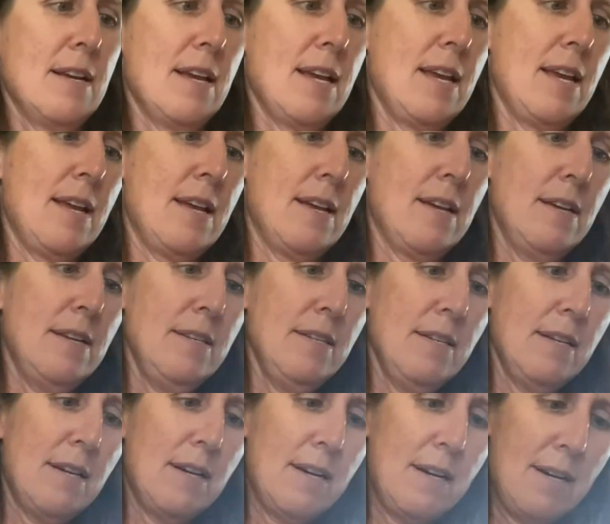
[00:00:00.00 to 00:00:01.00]
and
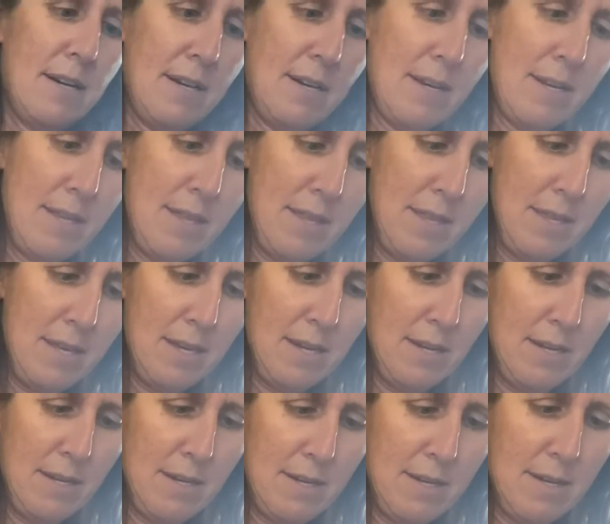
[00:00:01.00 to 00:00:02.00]
I
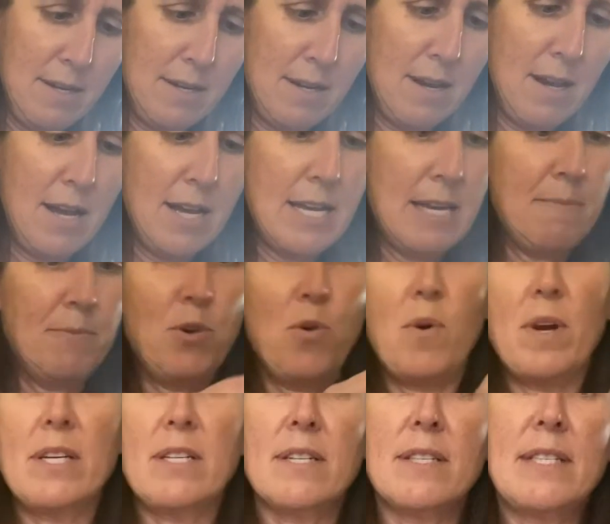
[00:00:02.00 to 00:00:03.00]
think I am
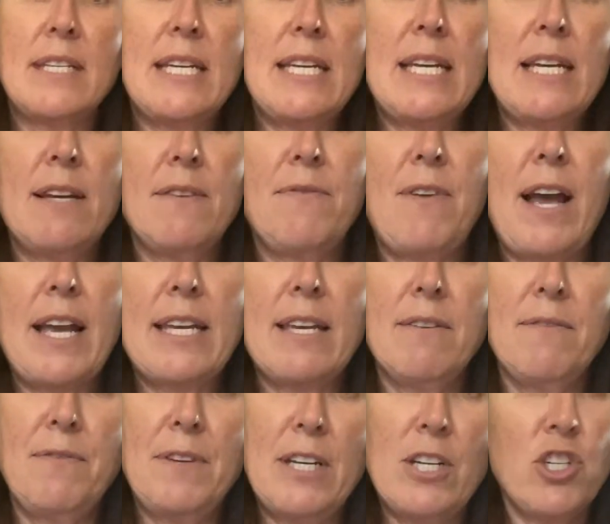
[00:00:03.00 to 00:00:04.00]
going to see if I
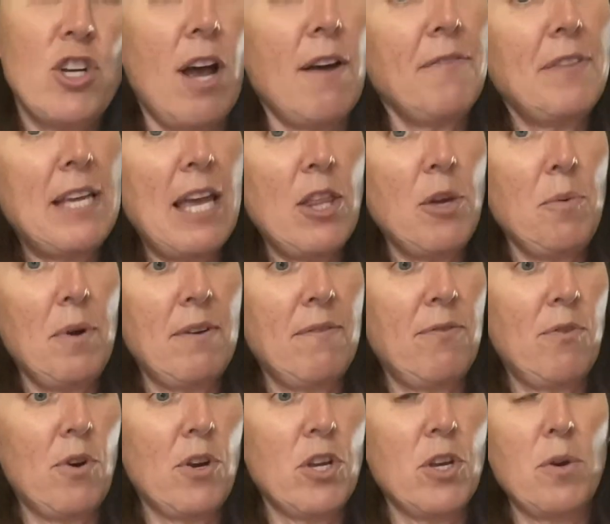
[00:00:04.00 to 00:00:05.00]
can finish off the other one
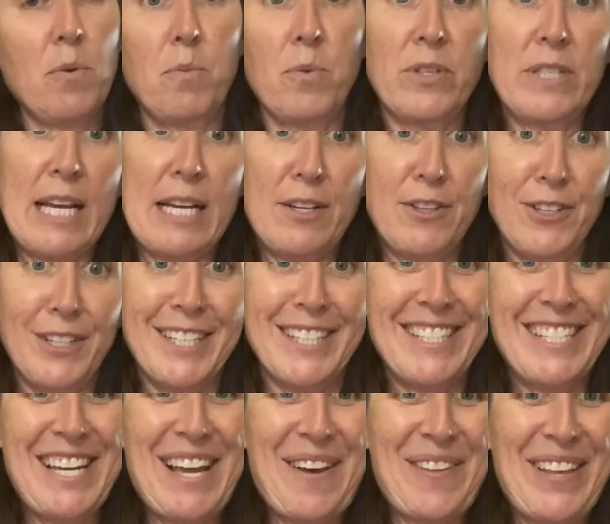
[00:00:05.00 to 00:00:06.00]
for you, and we'll take a look and
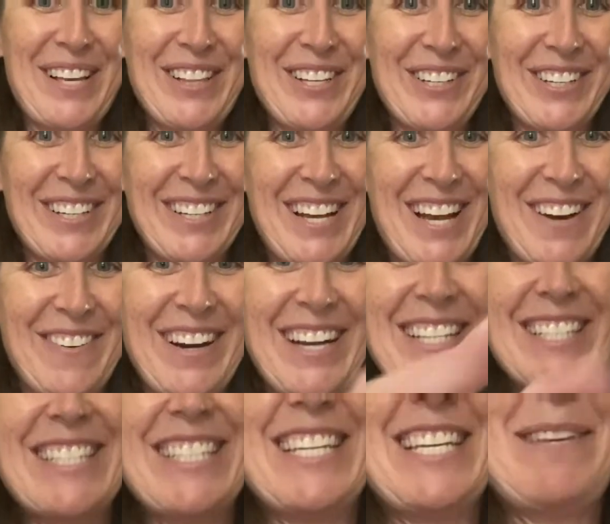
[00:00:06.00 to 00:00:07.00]
see how they look. All
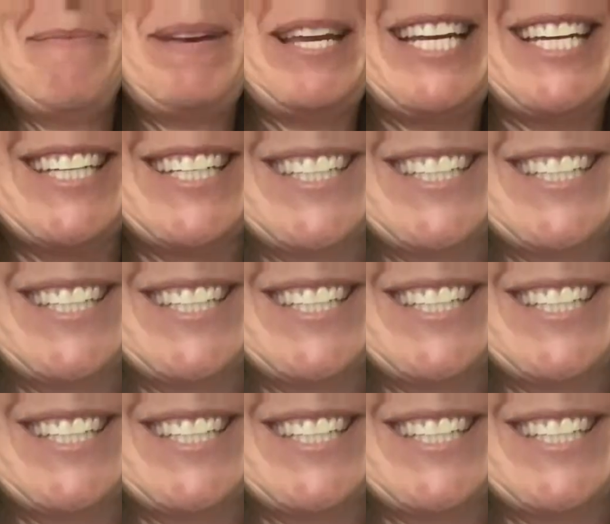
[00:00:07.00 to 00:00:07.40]
right, see you in a minute.